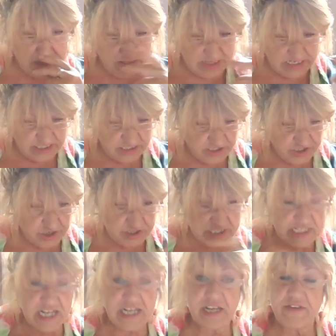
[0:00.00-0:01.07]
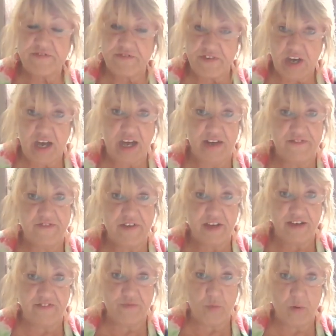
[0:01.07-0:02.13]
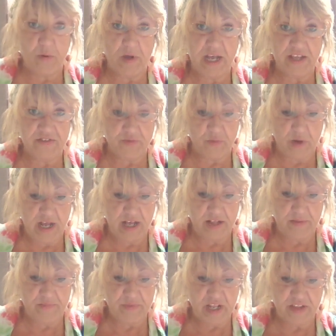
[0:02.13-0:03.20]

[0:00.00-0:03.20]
This is your second five as well.